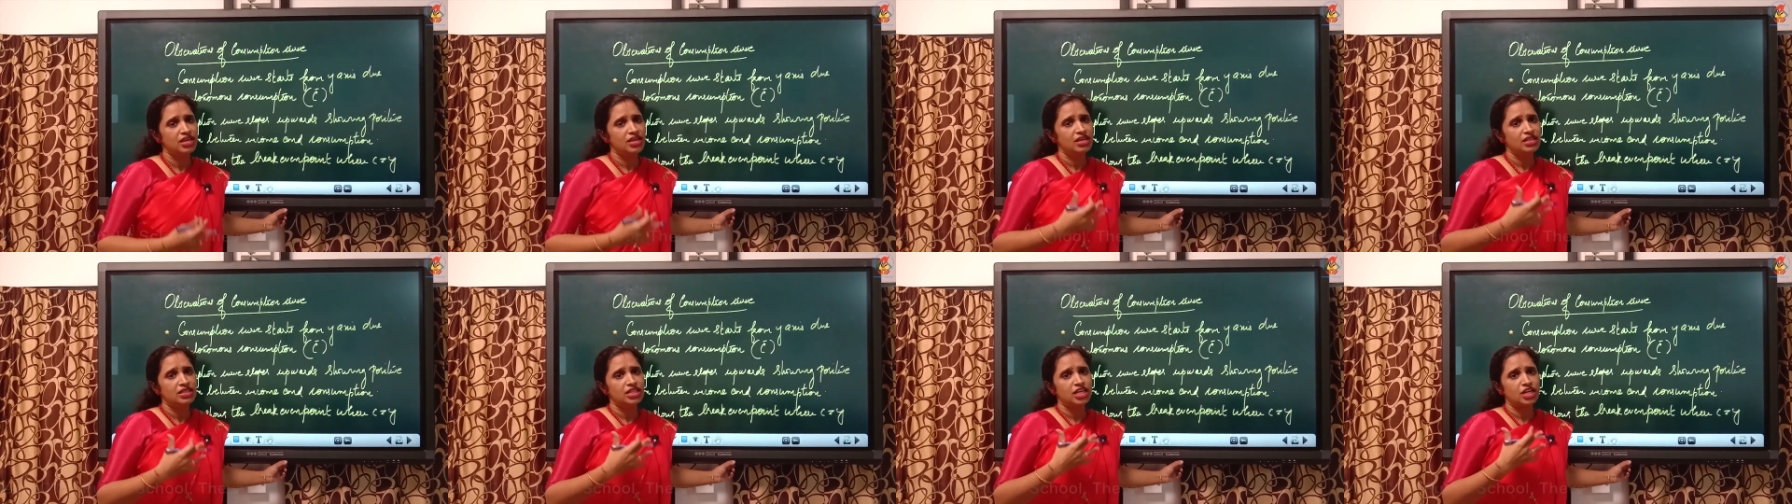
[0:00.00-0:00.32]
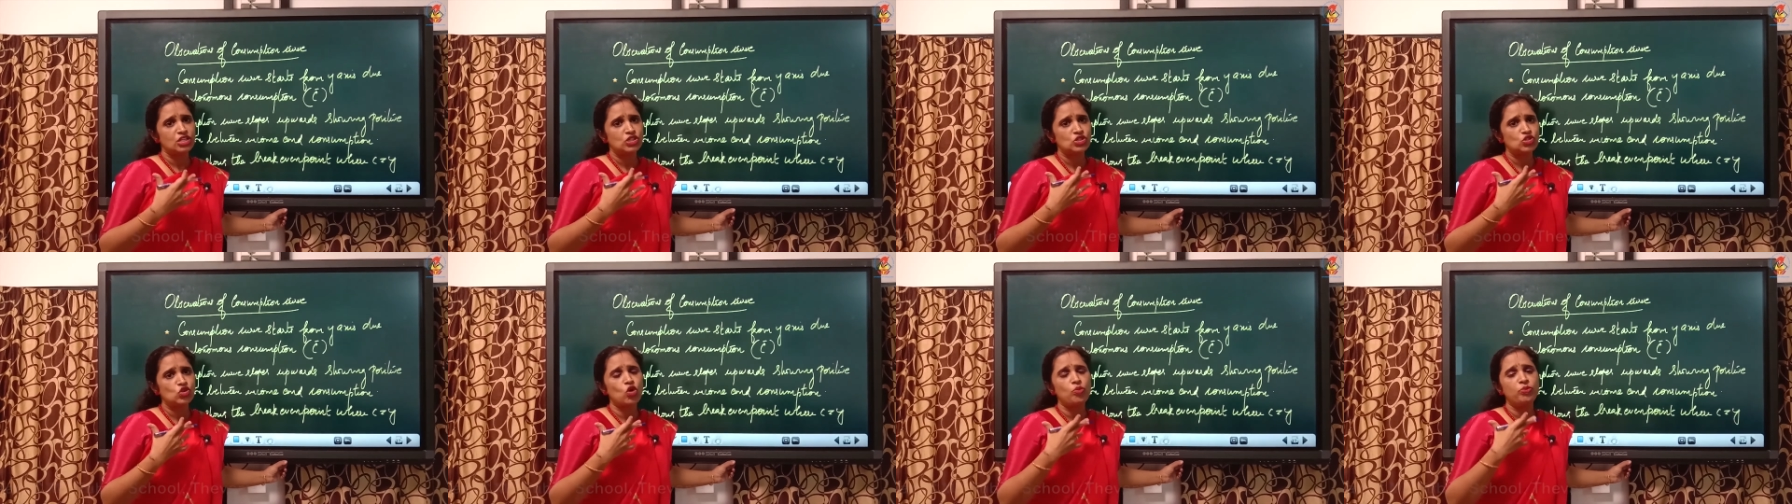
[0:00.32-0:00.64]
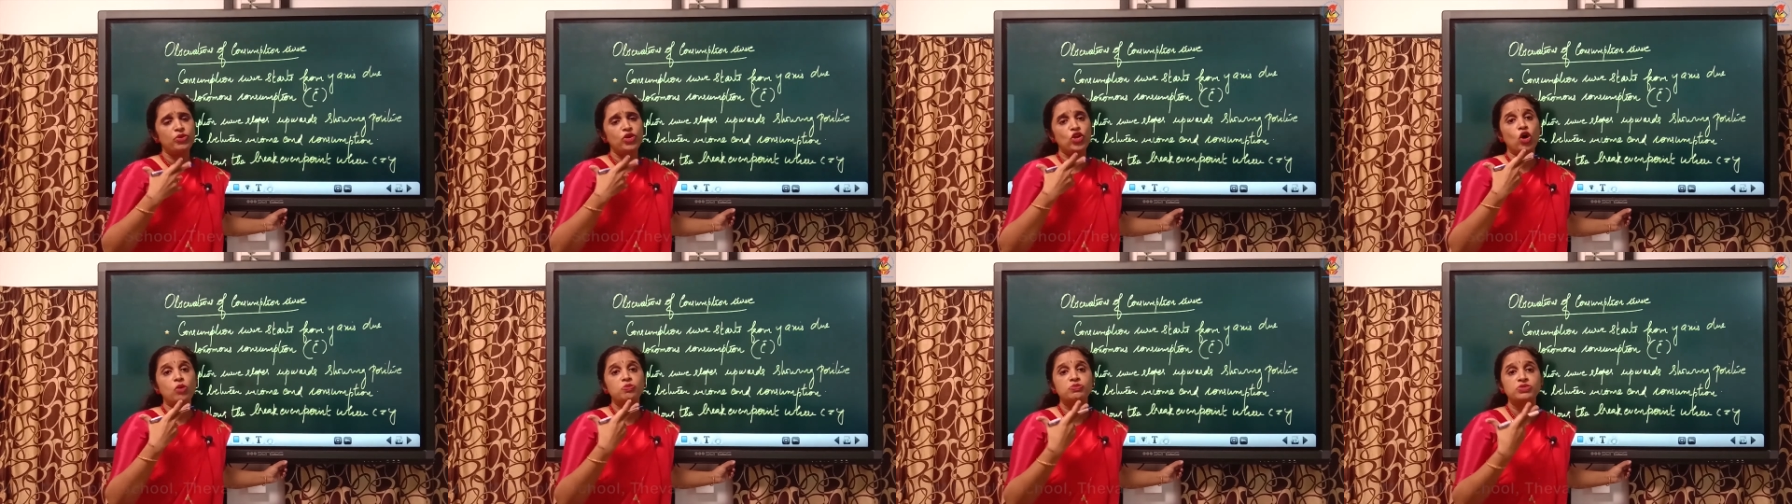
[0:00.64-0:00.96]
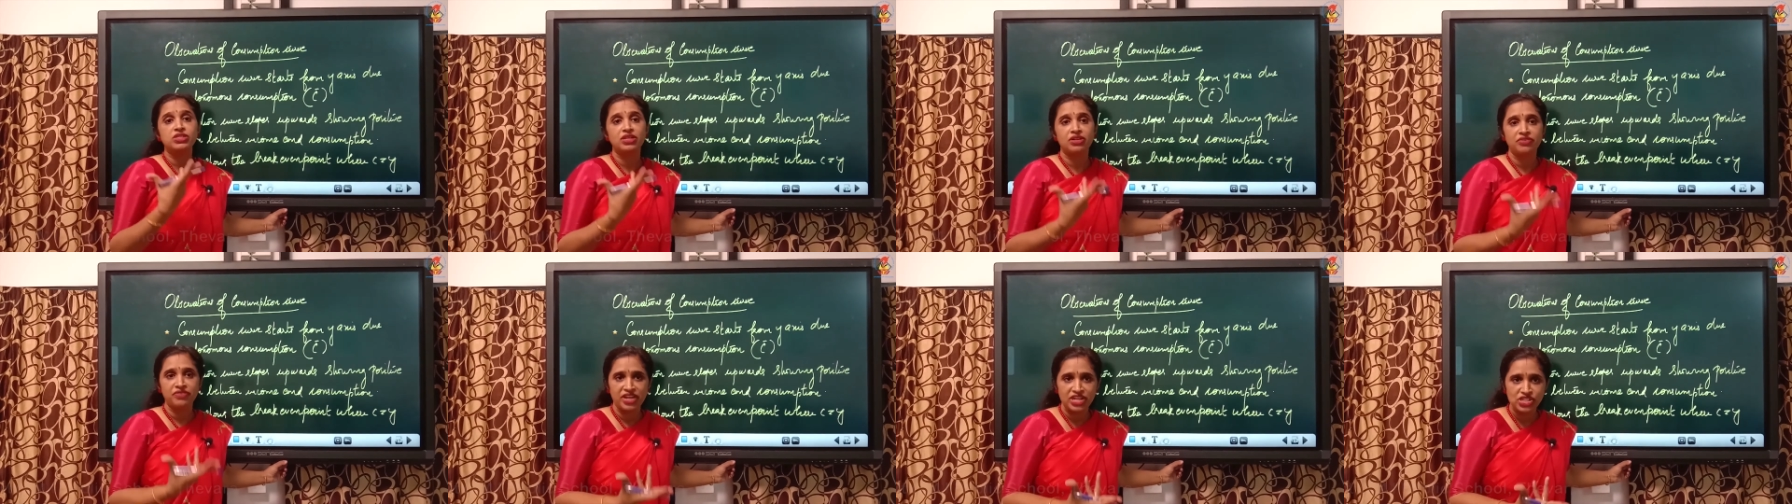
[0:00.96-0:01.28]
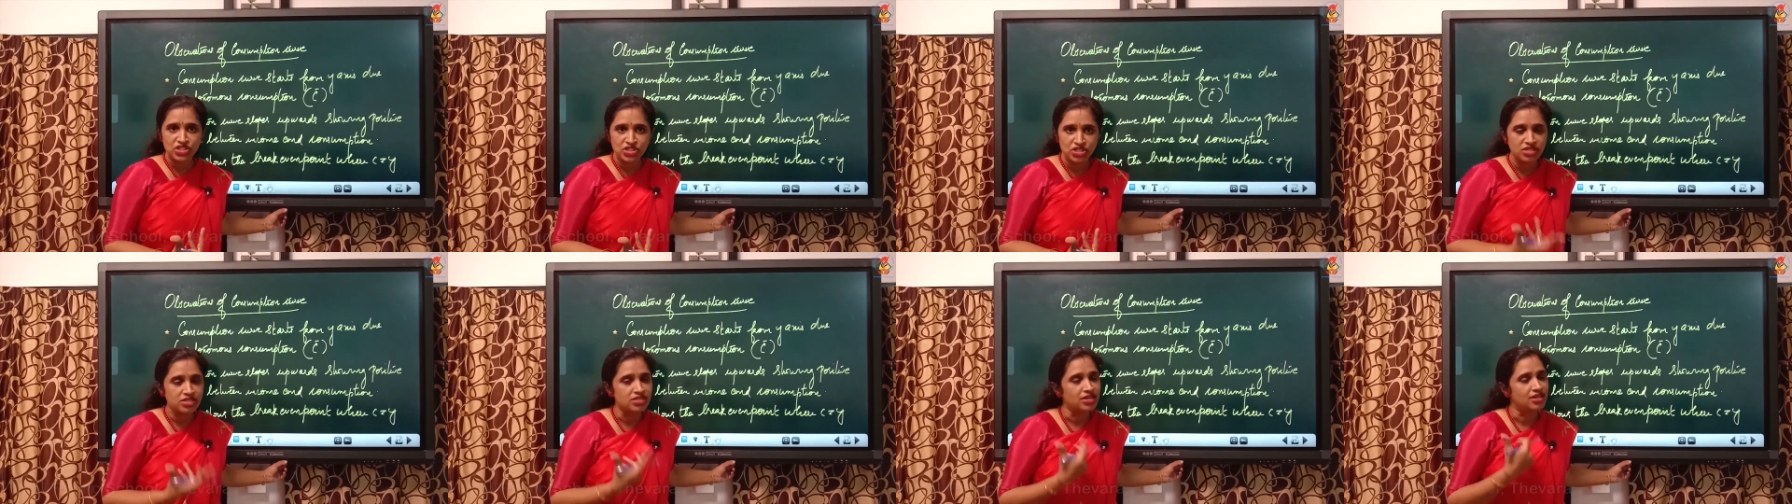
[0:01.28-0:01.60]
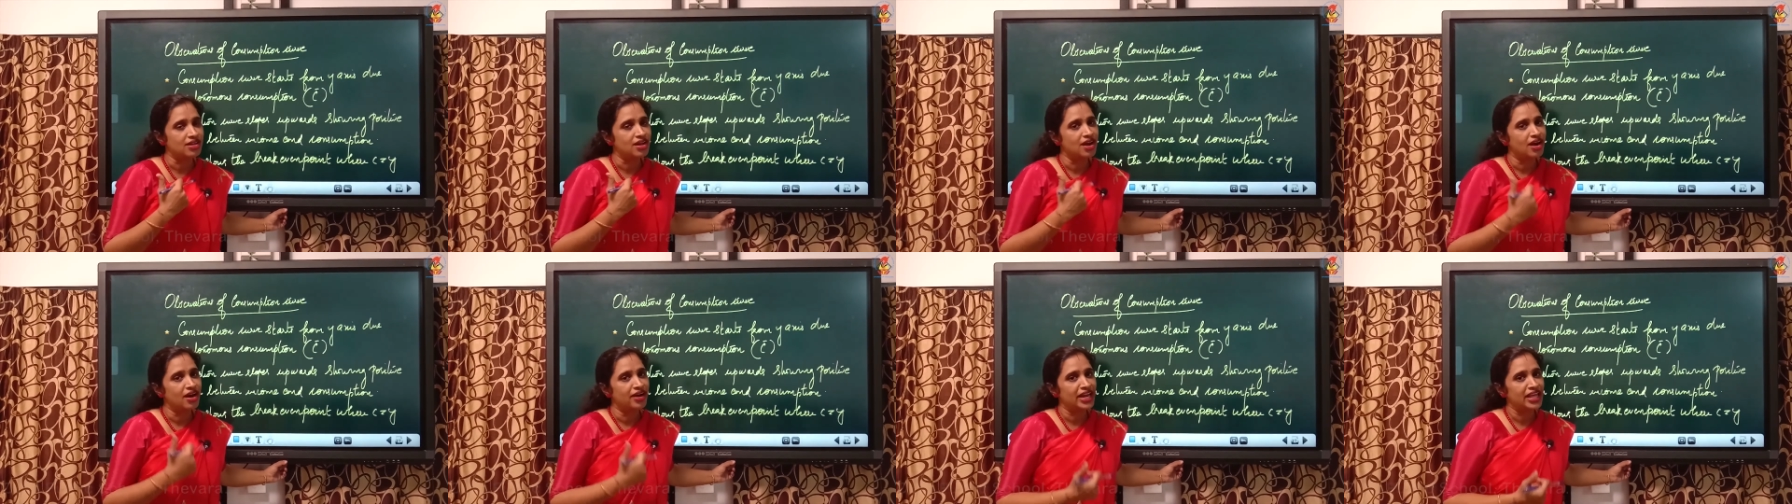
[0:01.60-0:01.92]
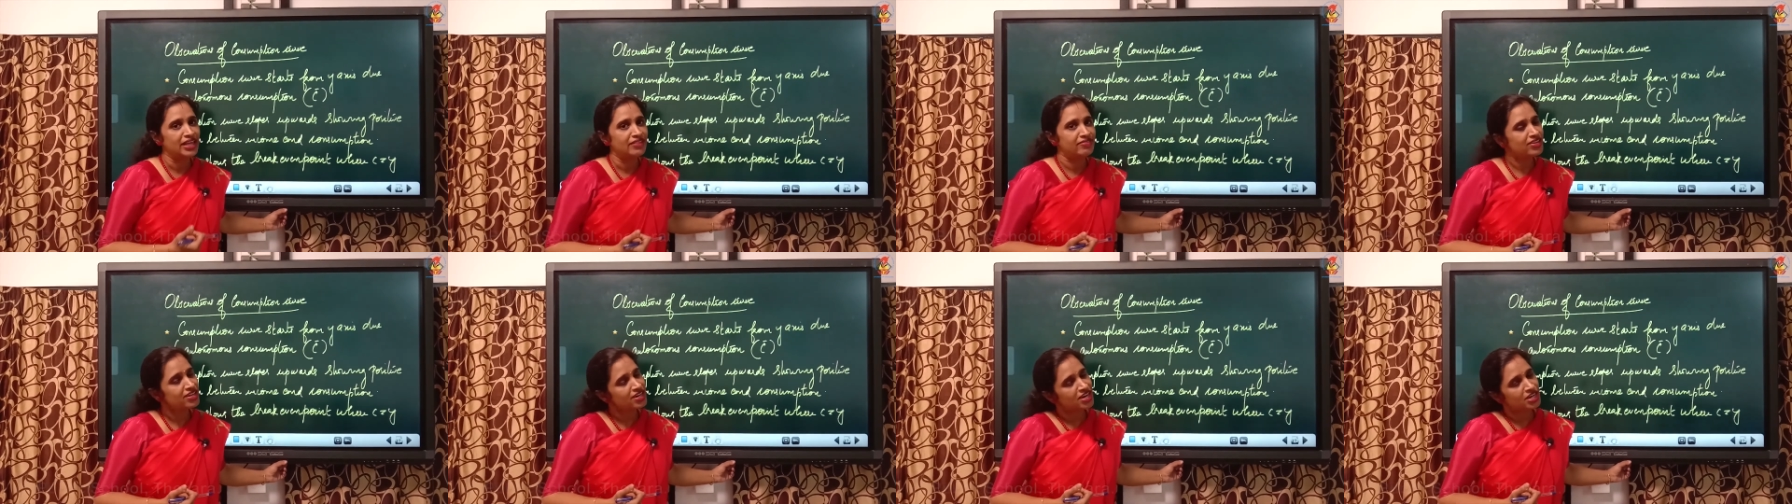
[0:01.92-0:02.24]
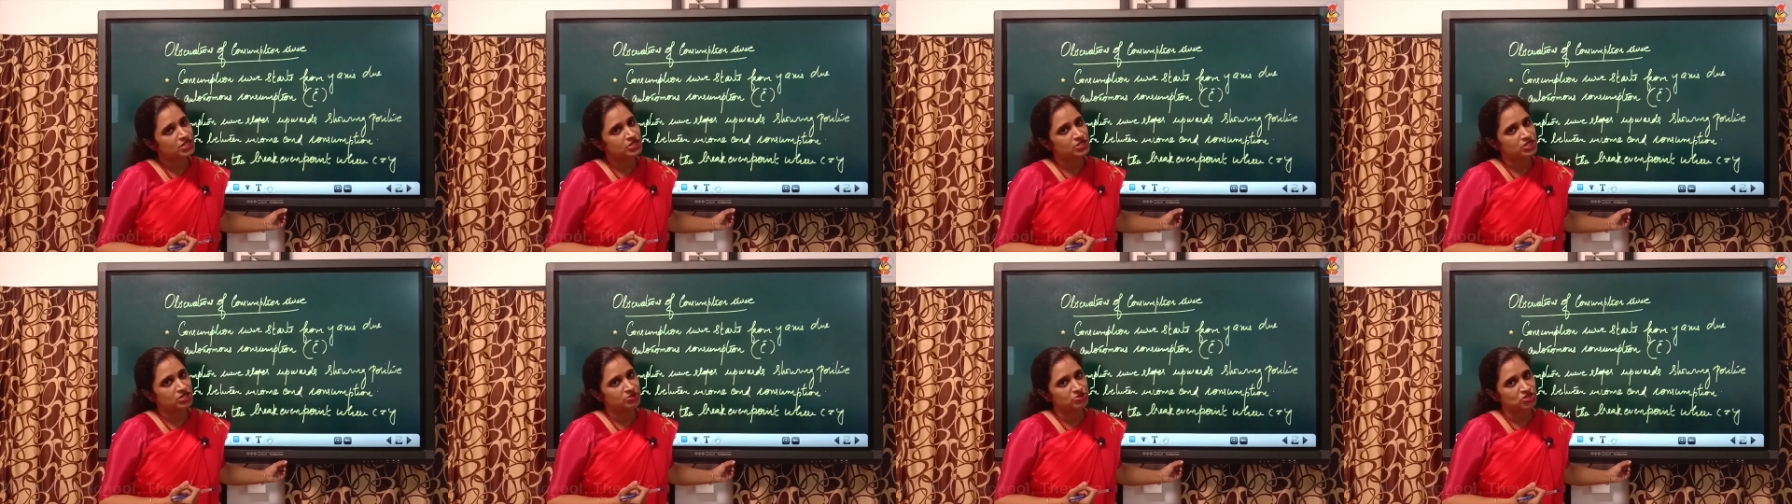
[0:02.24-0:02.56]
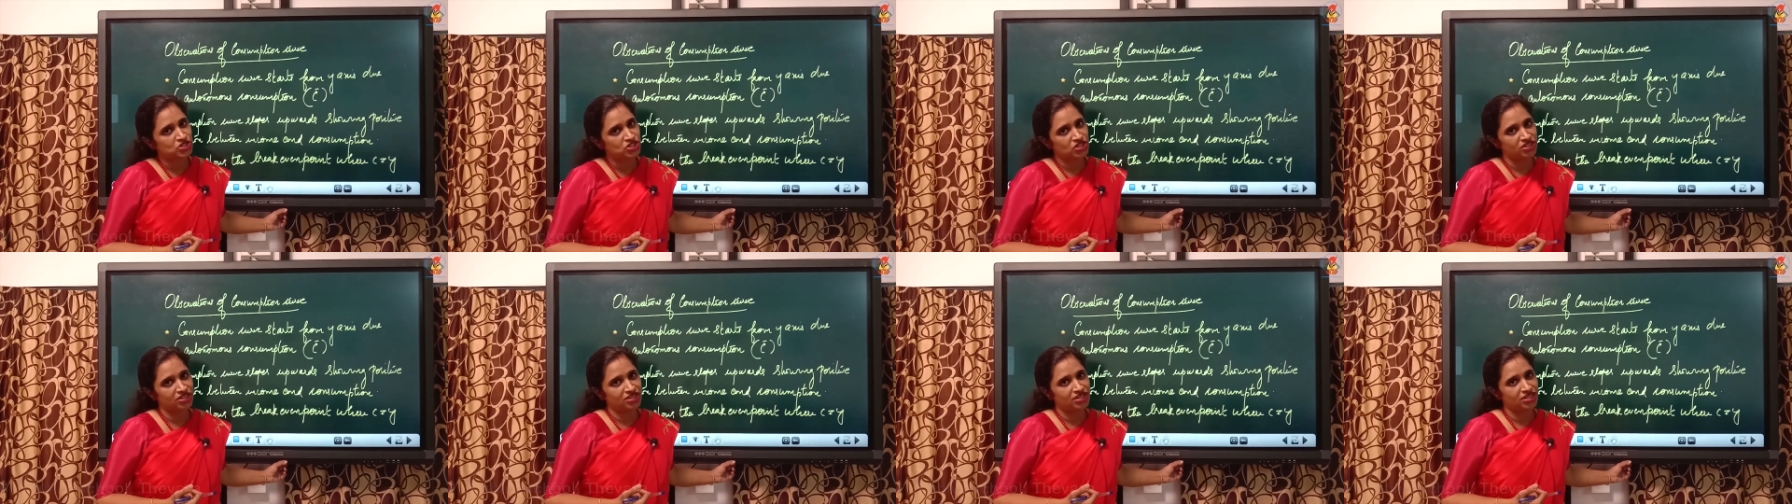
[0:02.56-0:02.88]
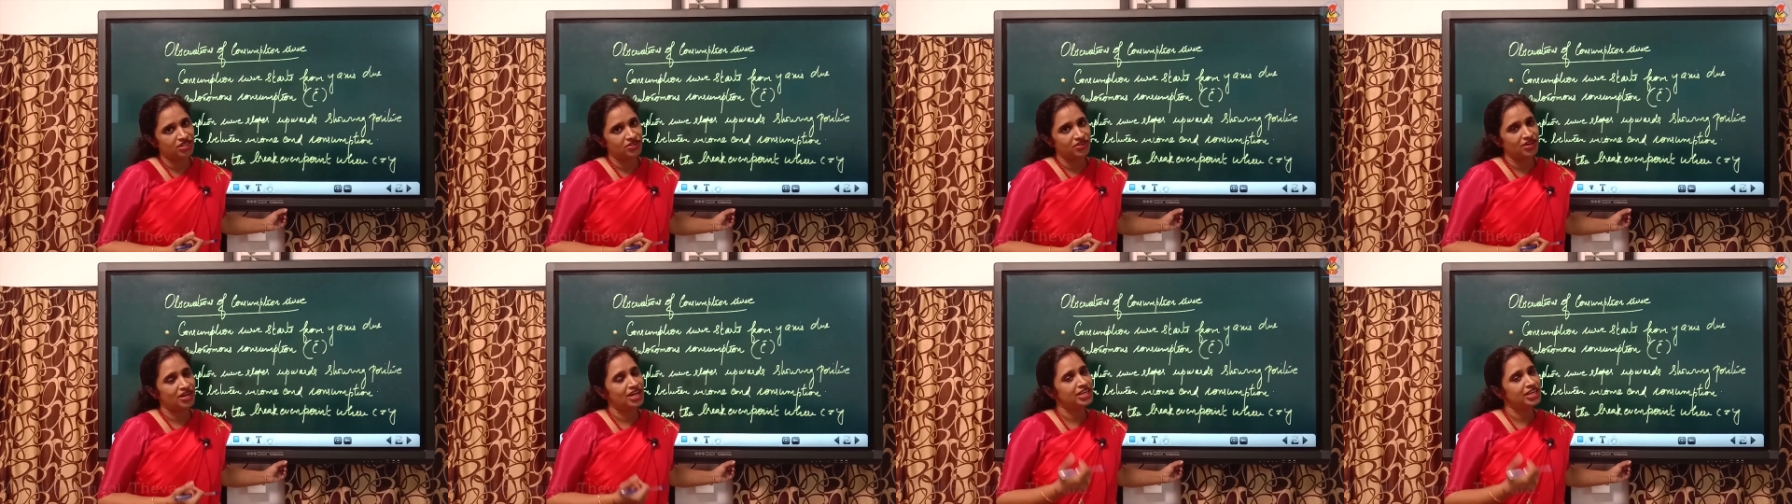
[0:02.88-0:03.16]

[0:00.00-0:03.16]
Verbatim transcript: there are so many observations regarding the consumption curve.